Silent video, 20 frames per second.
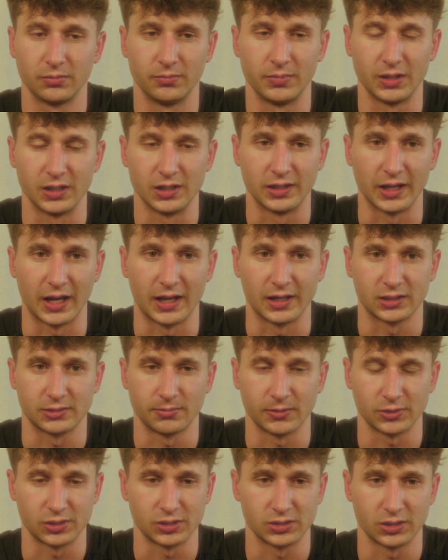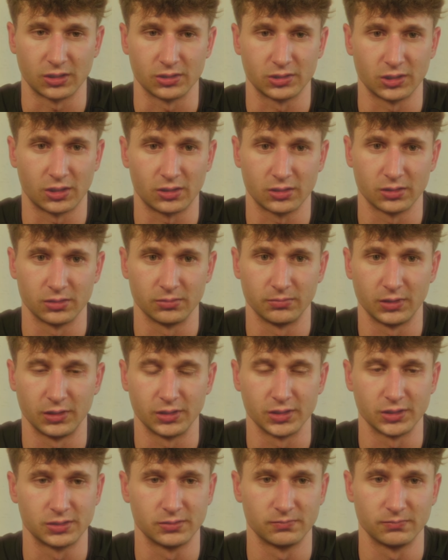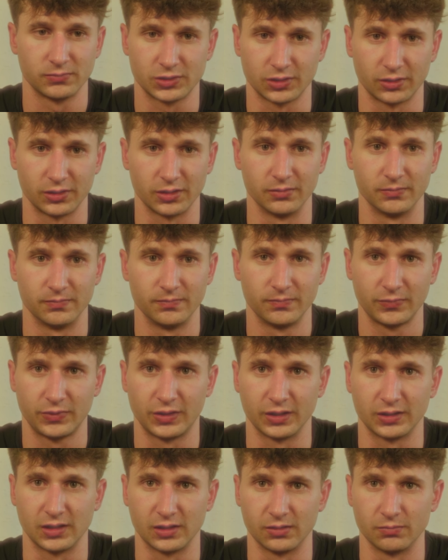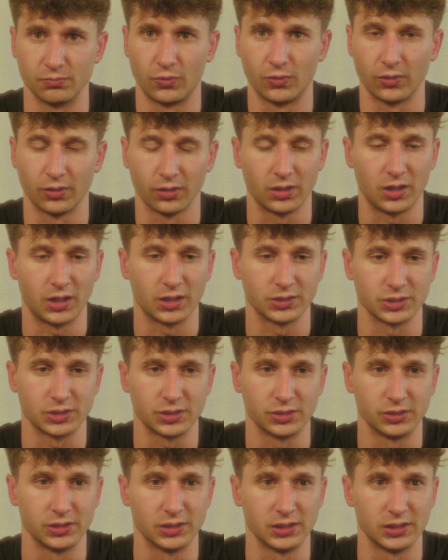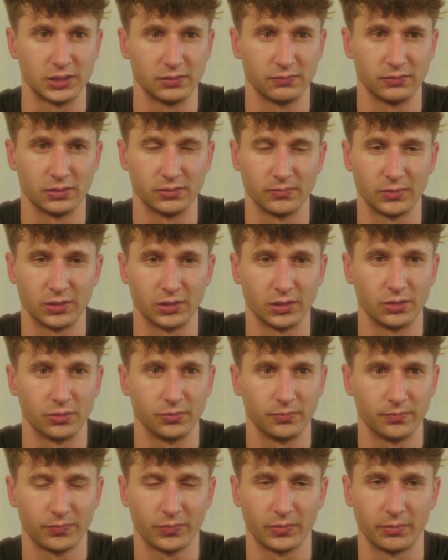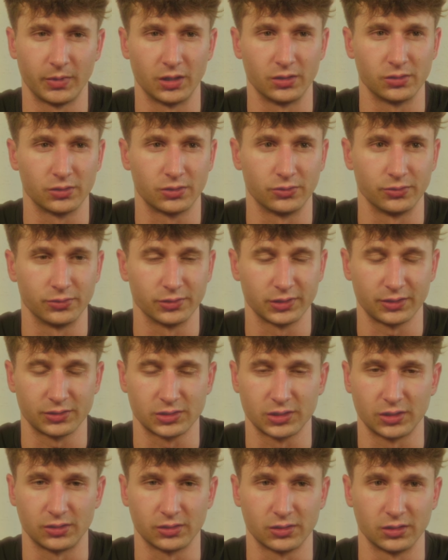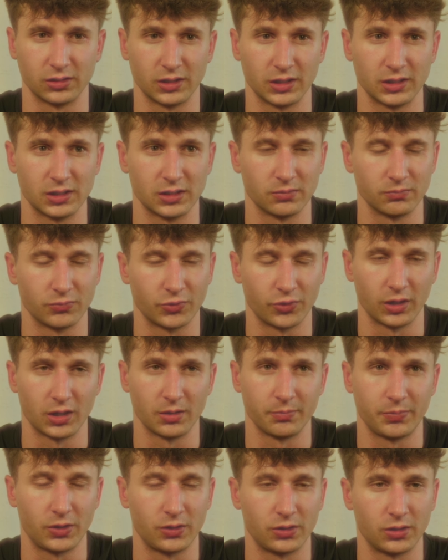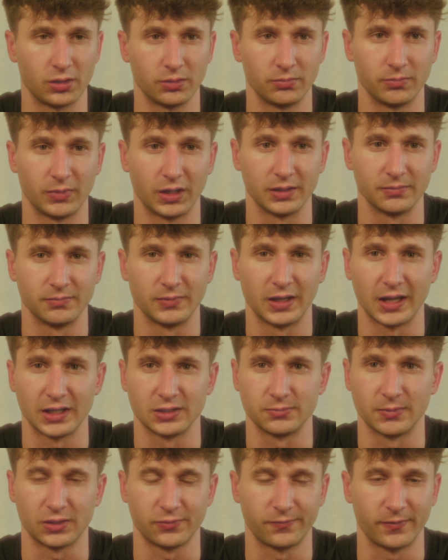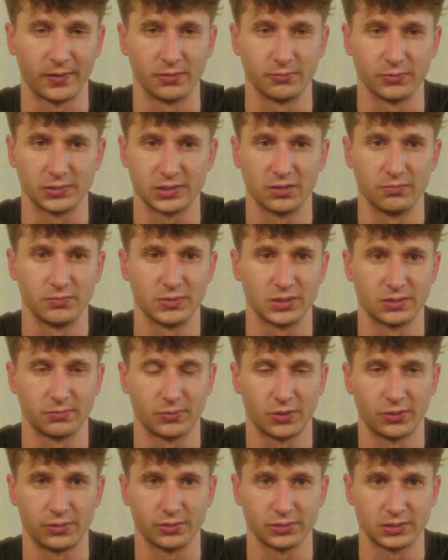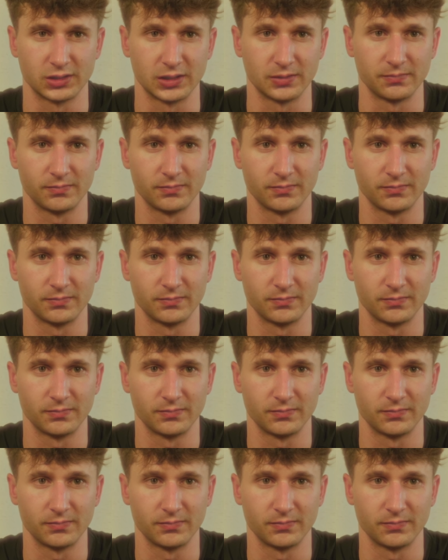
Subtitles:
me and dad especially started talking a bunch, started thinking more logically. Even, my uncles, I was talking to him, grandpa, my dad's best friend was giving me some calls and he